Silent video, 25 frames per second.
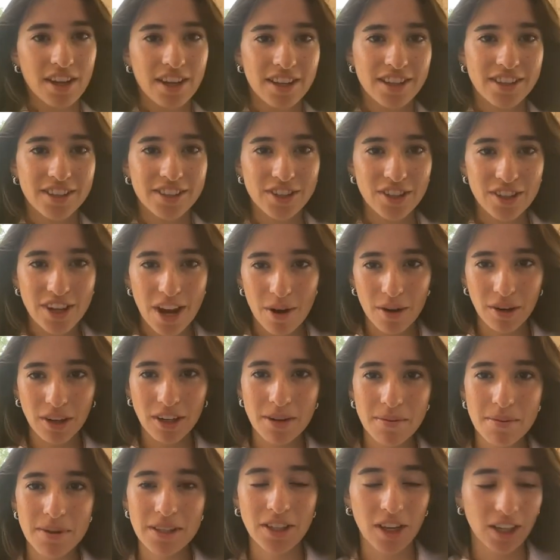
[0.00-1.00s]
So now we're
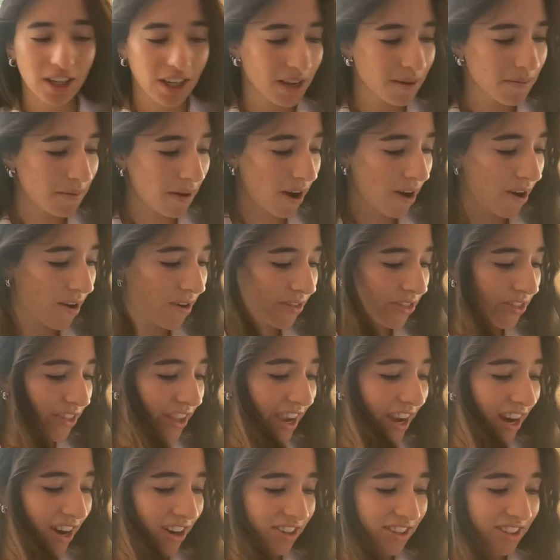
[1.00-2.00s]
going to be talking about
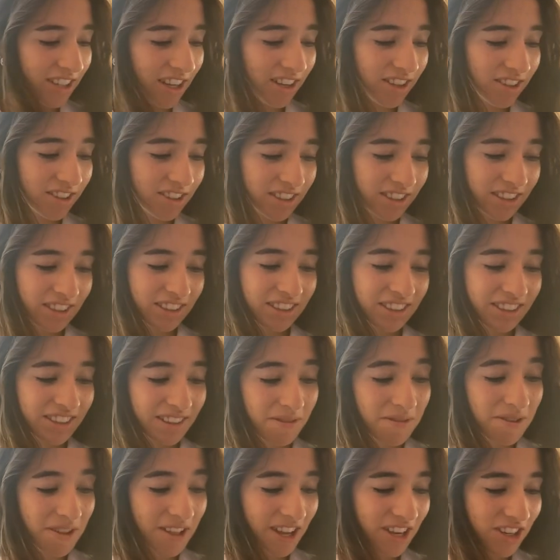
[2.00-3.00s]
the hair cell
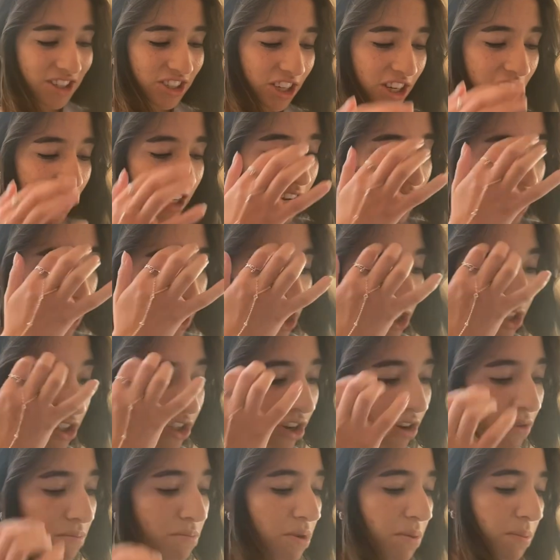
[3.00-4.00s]
stimulation.
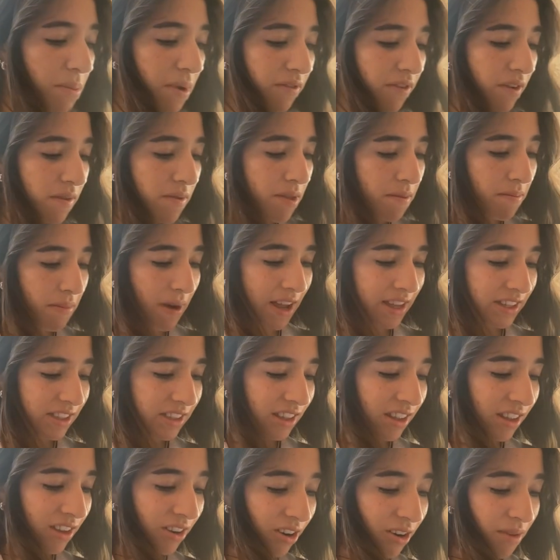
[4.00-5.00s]
So movement from the
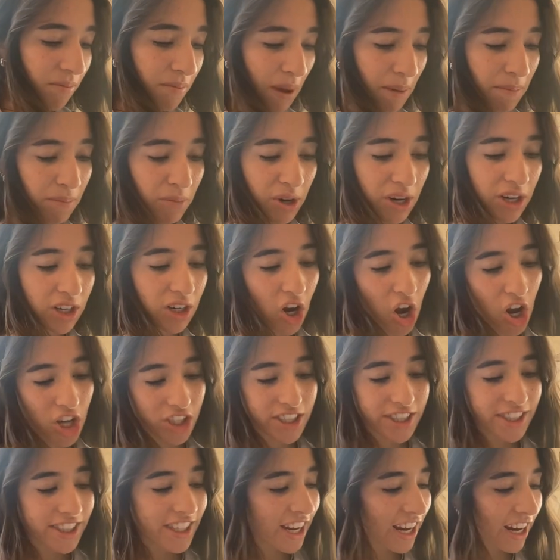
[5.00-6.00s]
basilar membrane
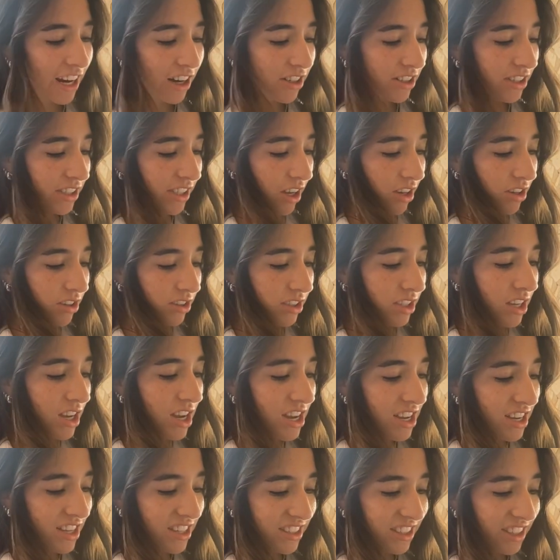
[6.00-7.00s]
causes the hair cells,
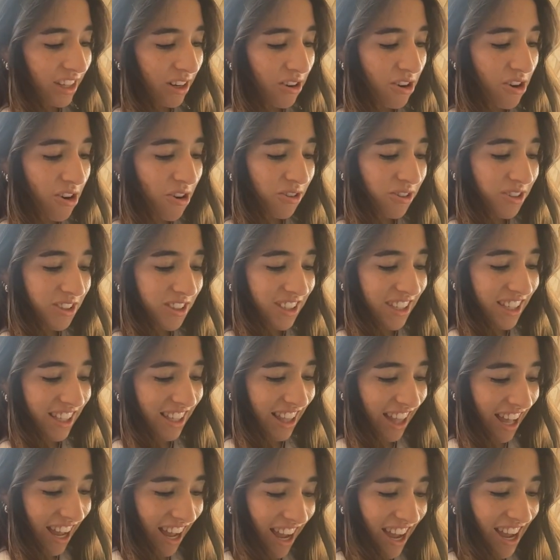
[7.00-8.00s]

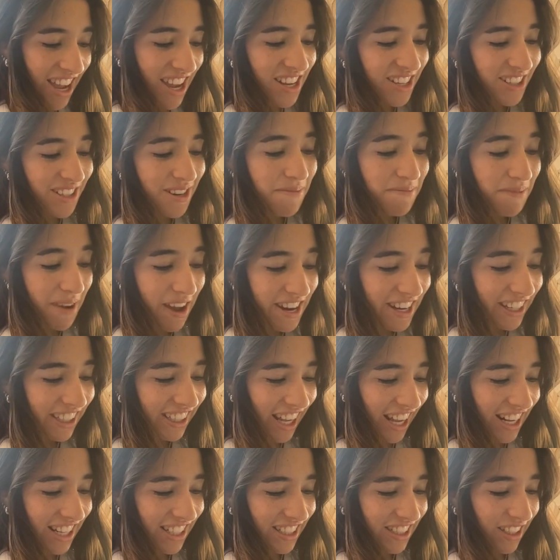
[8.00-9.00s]
stereocilia, to bend
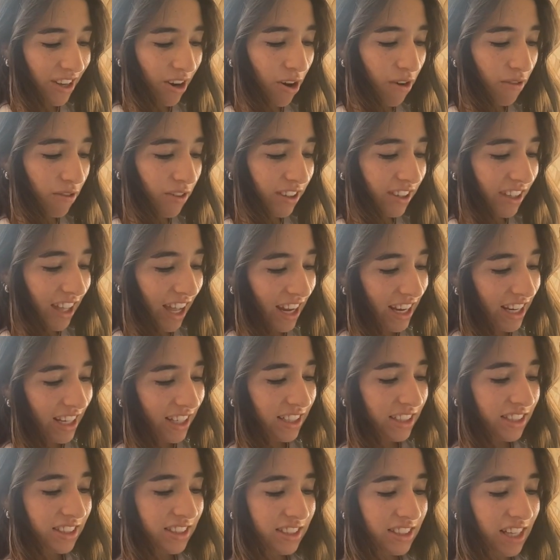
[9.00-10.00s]
against the
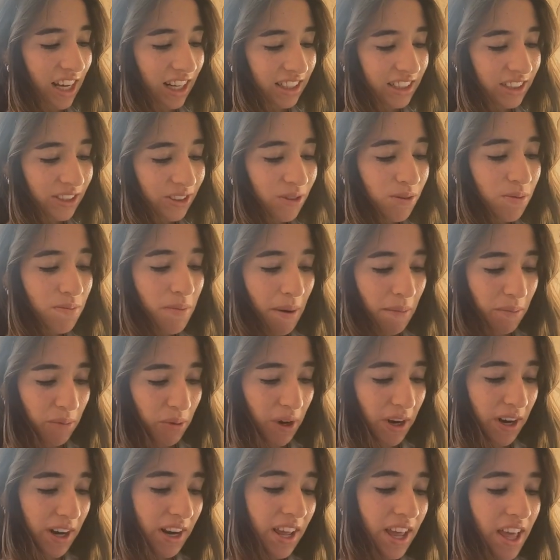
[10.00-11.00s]
overlying tectical
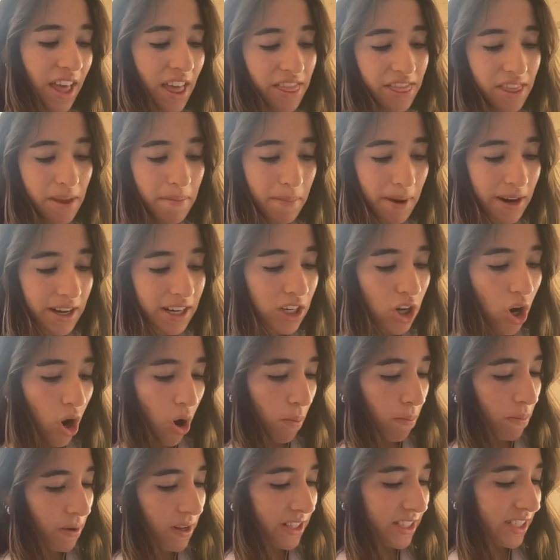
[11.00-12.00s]
membrane. The bending
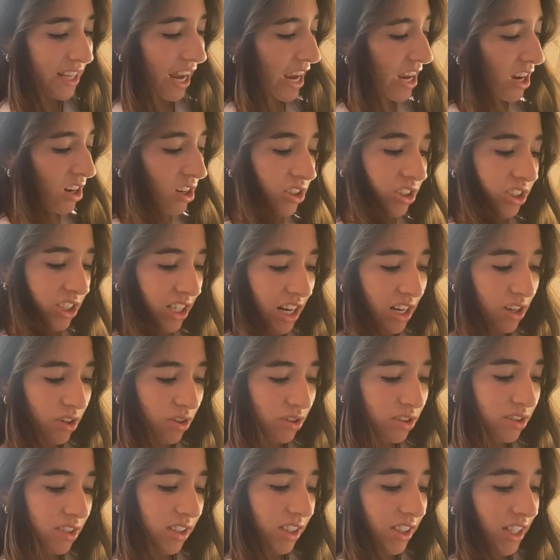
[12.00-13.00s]
opens ion
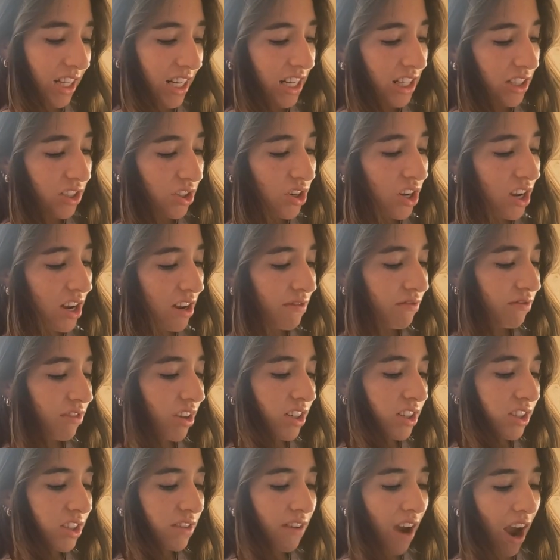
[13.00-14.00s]
channels, leading to an
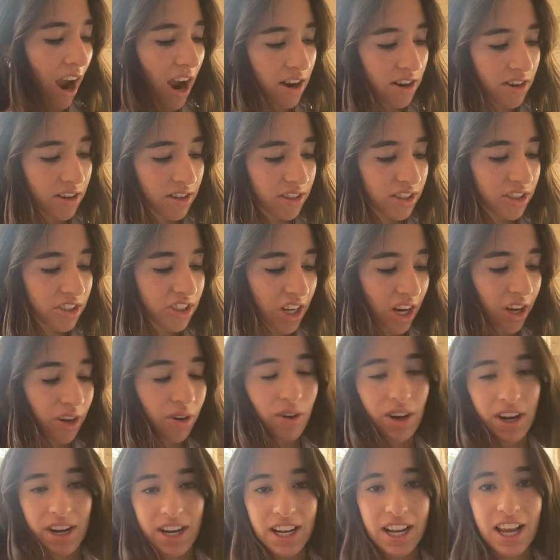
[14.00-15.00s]
influx of ions
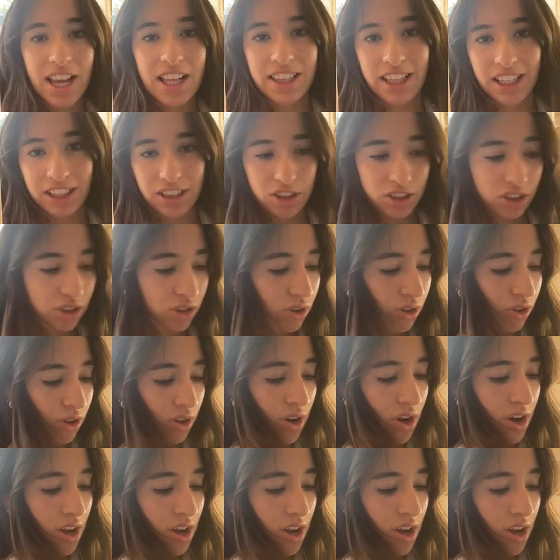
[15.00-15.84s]
generating electrical